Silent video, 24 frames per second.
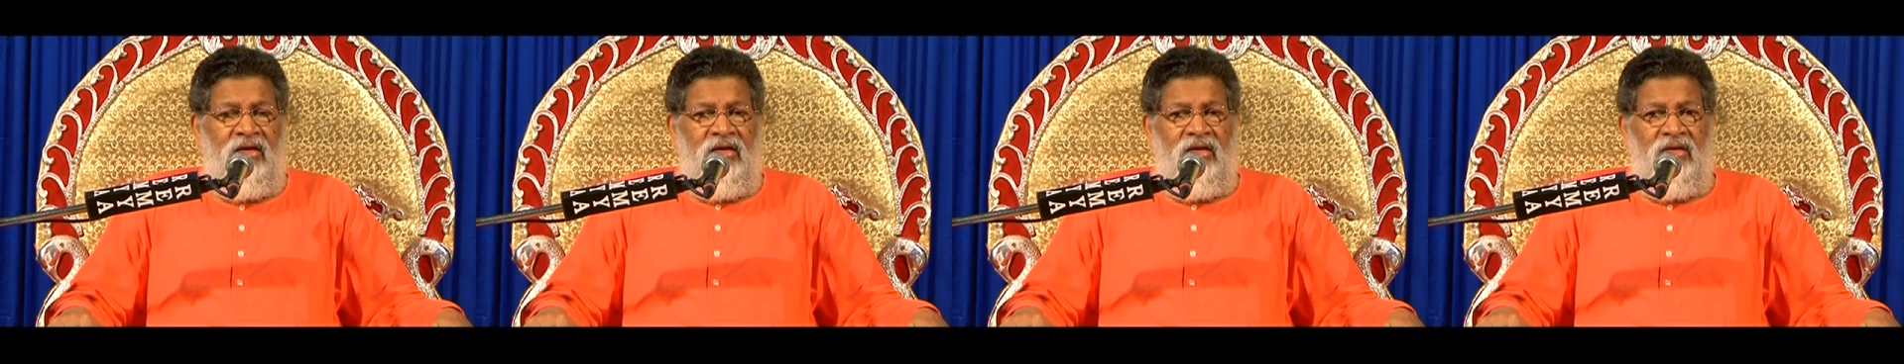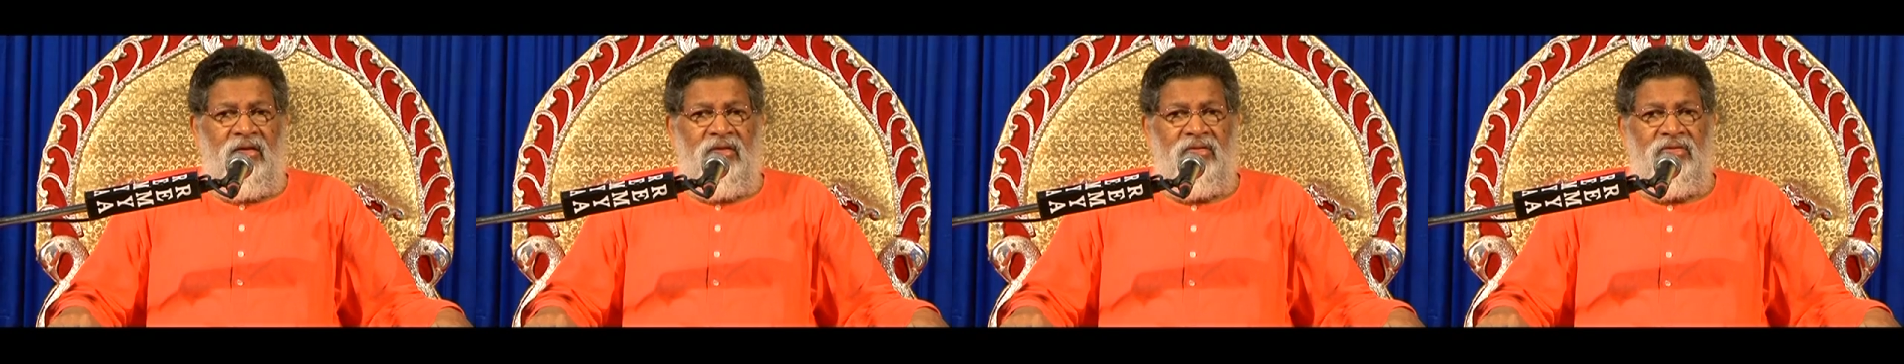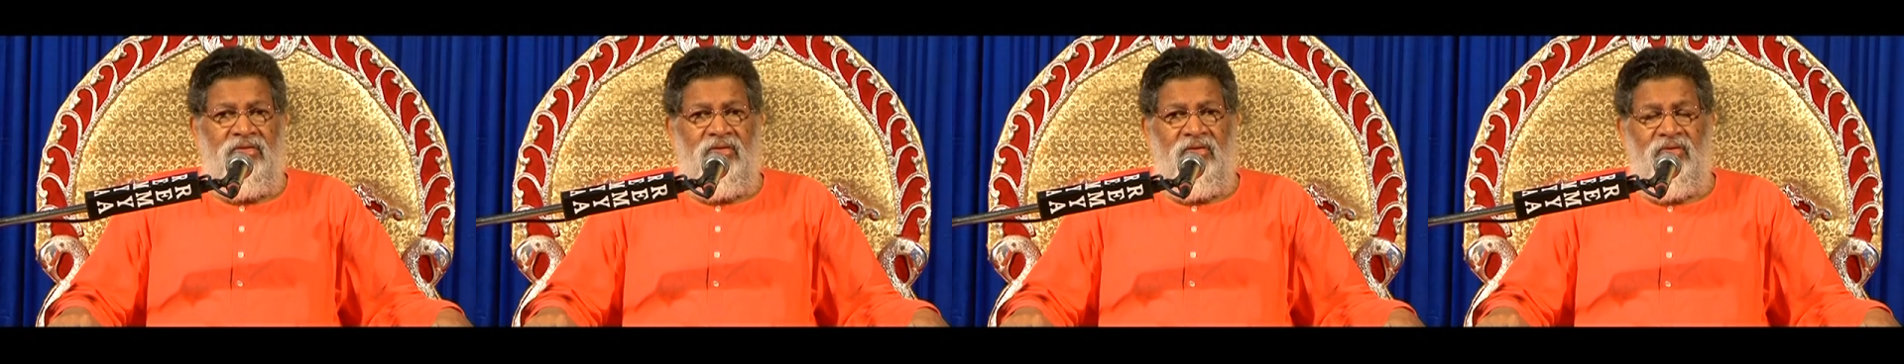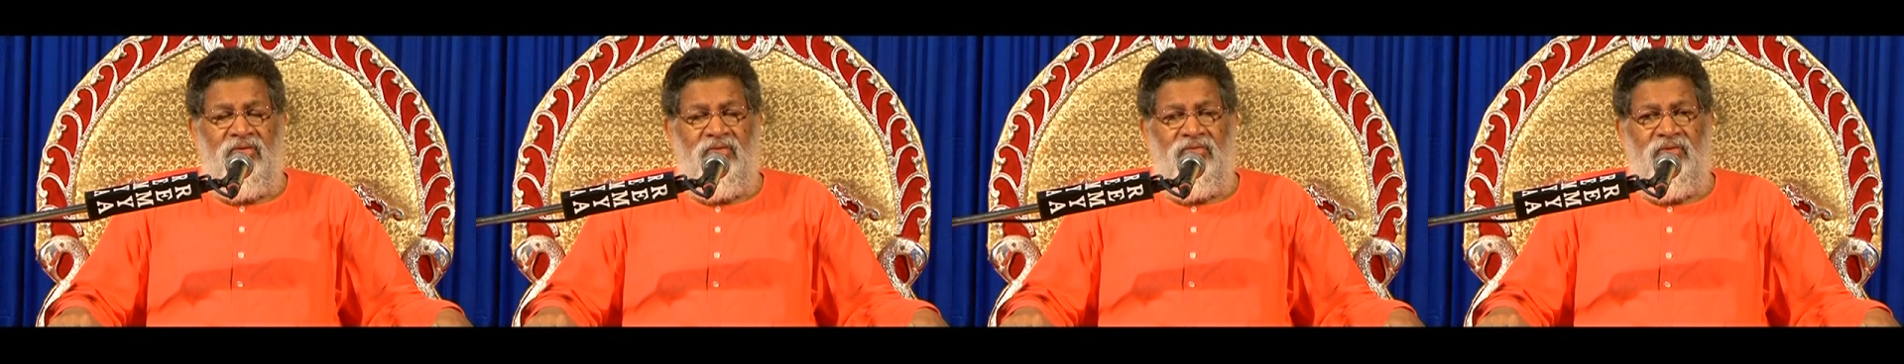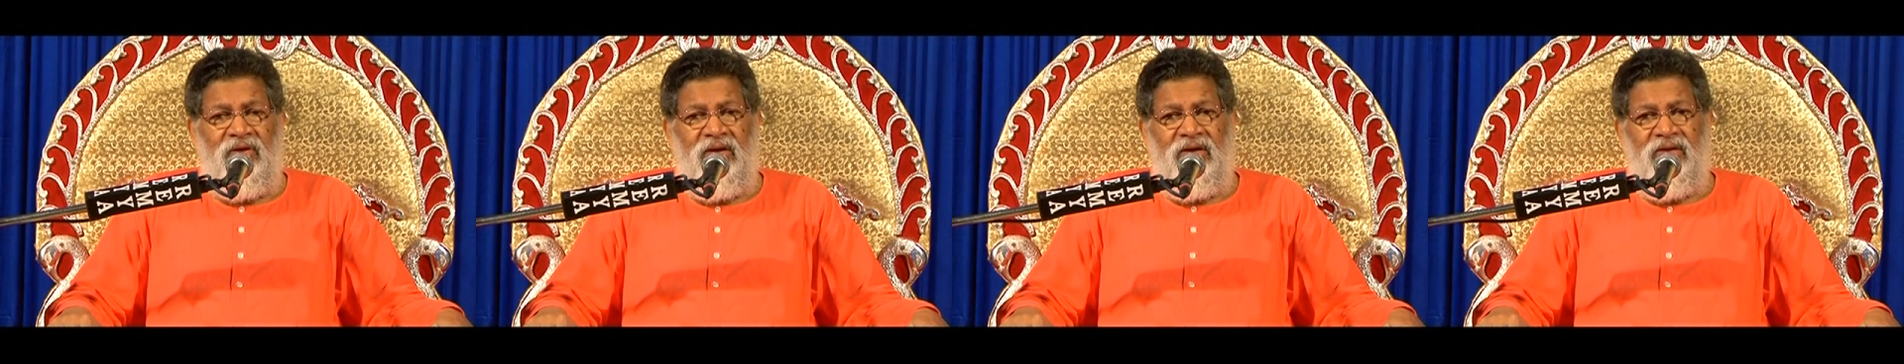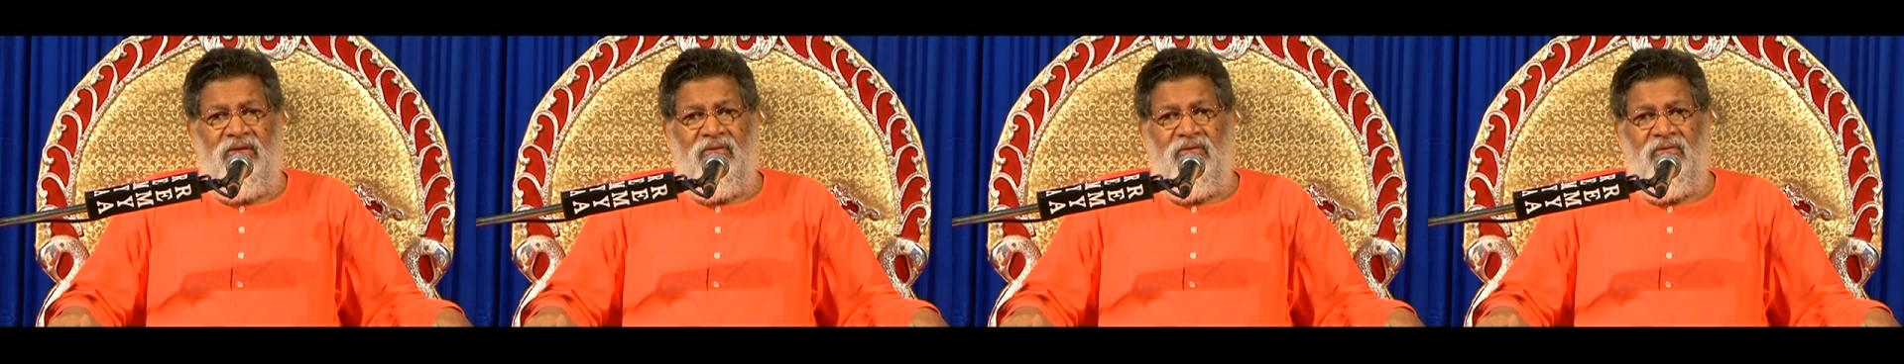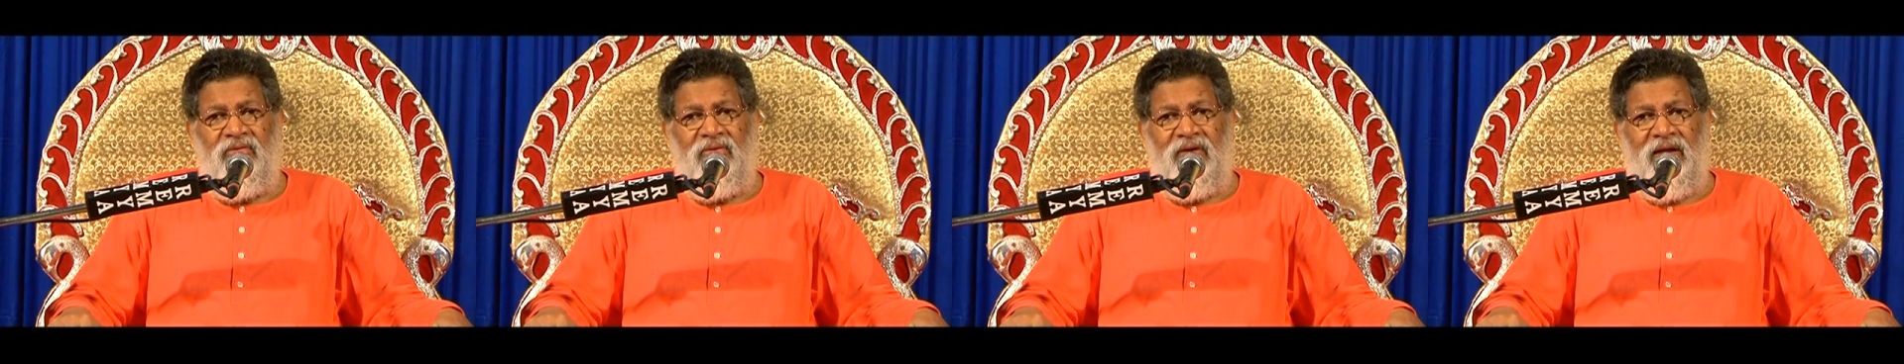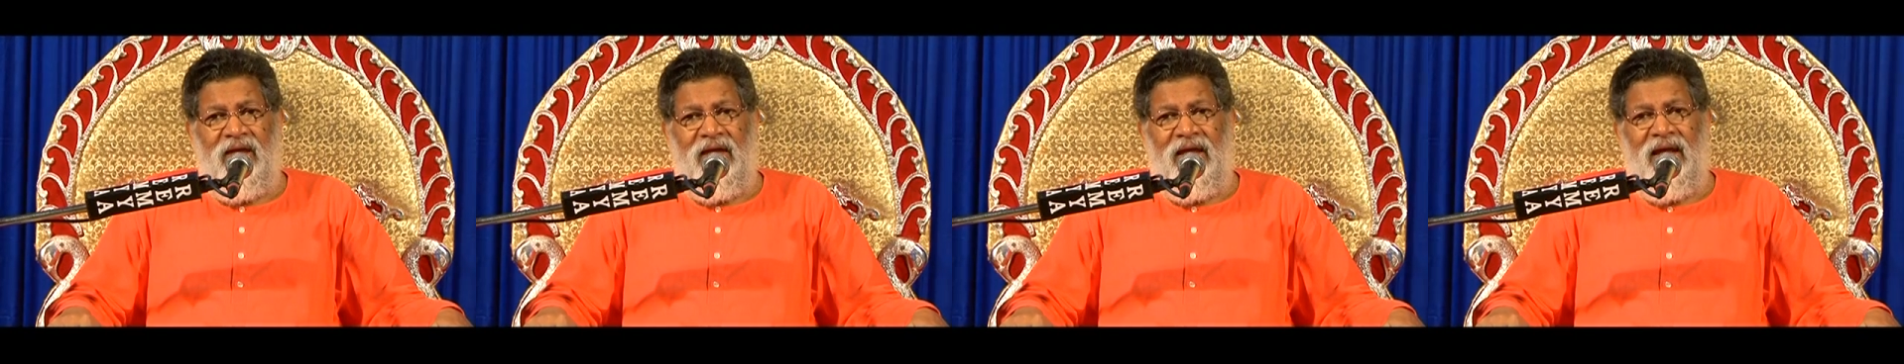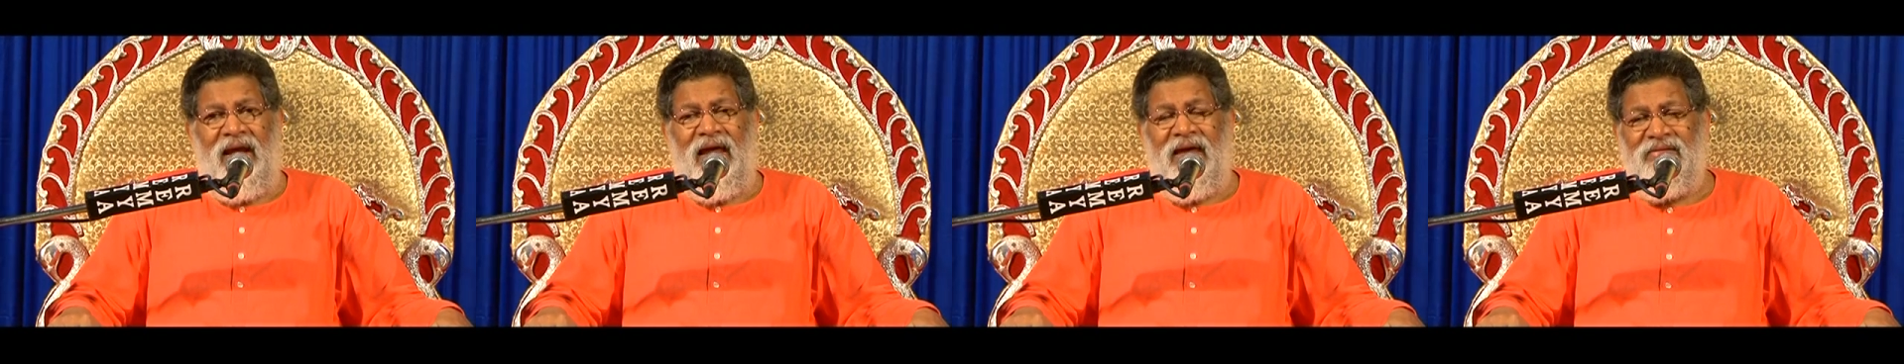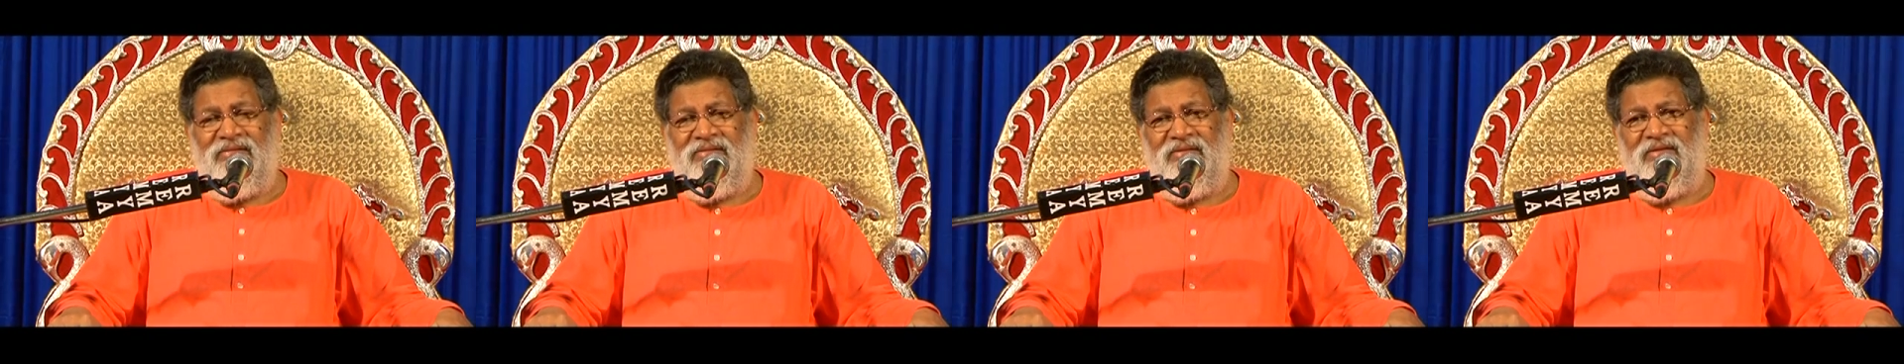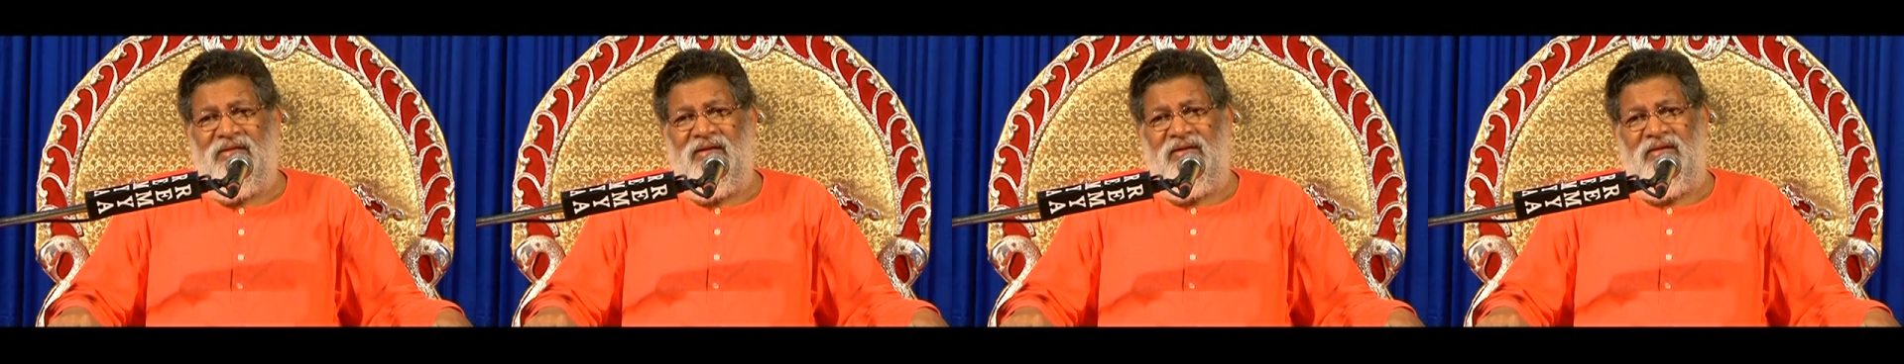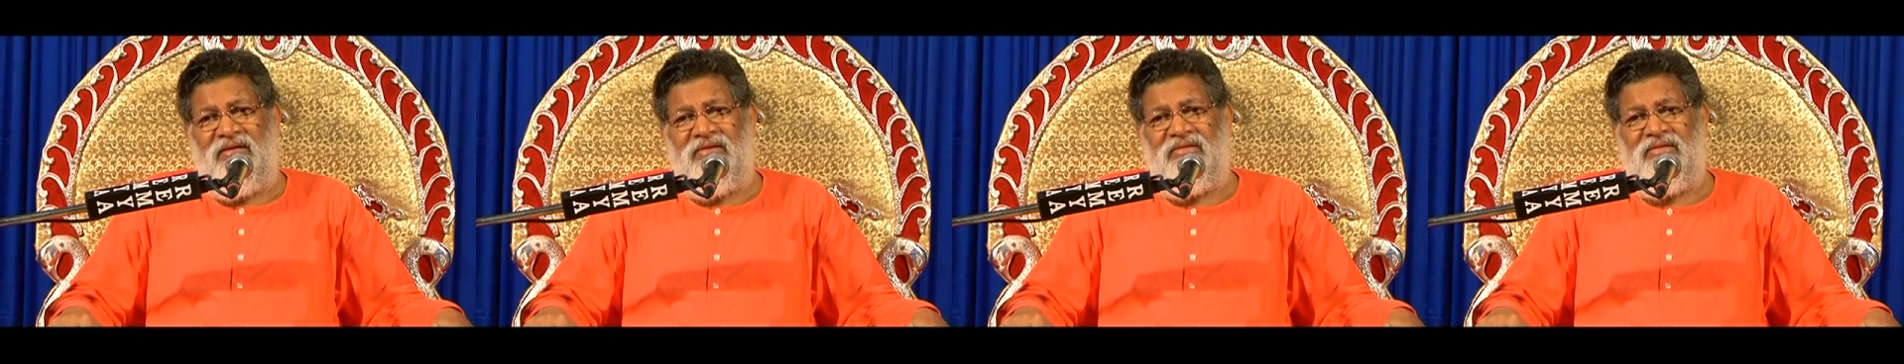So when you realize
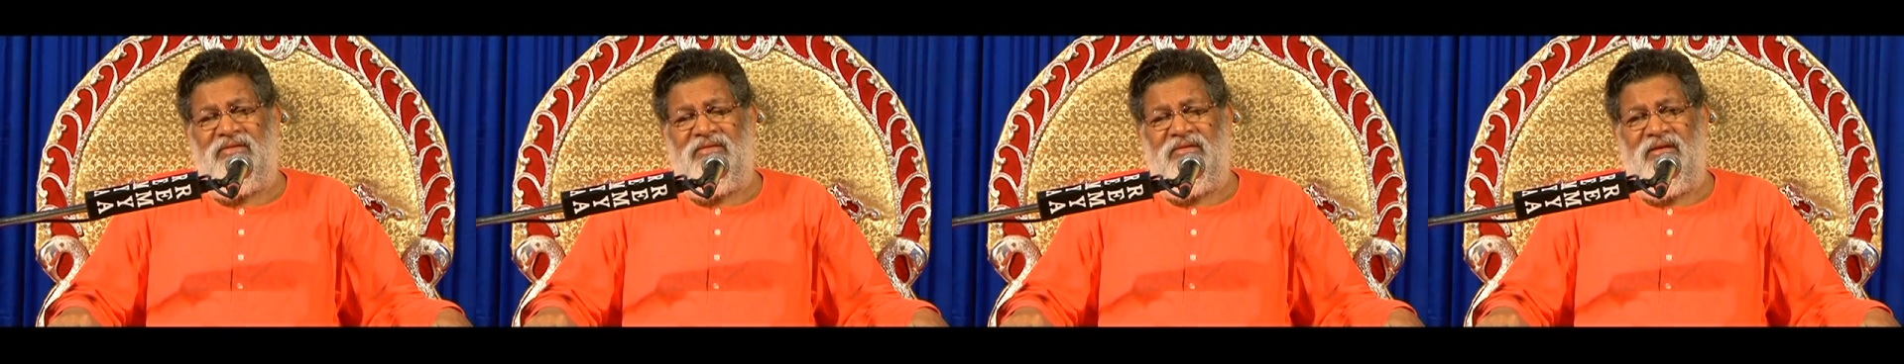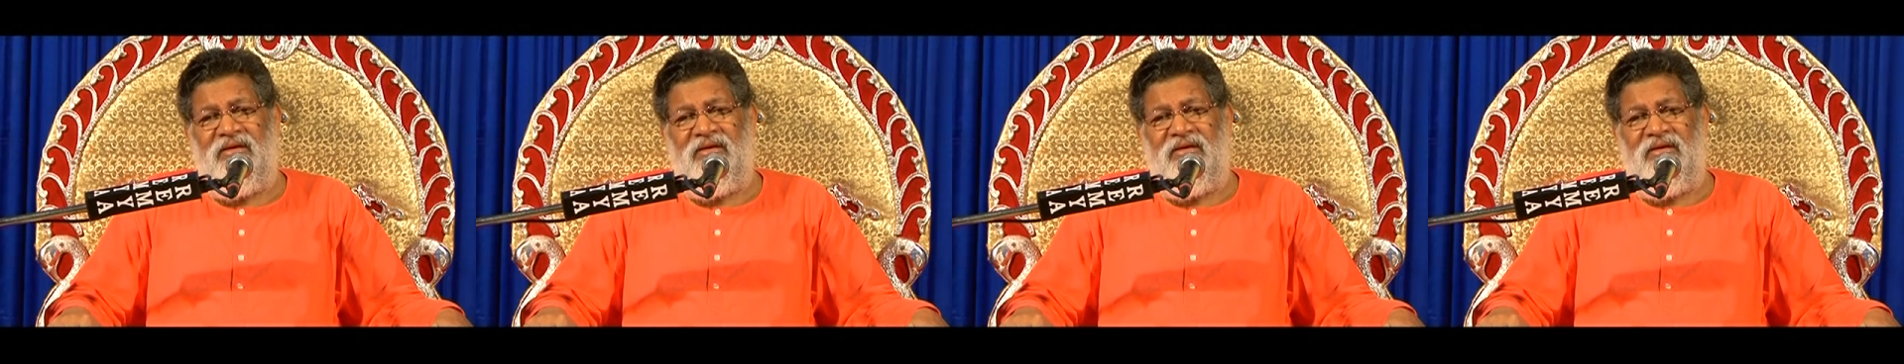this,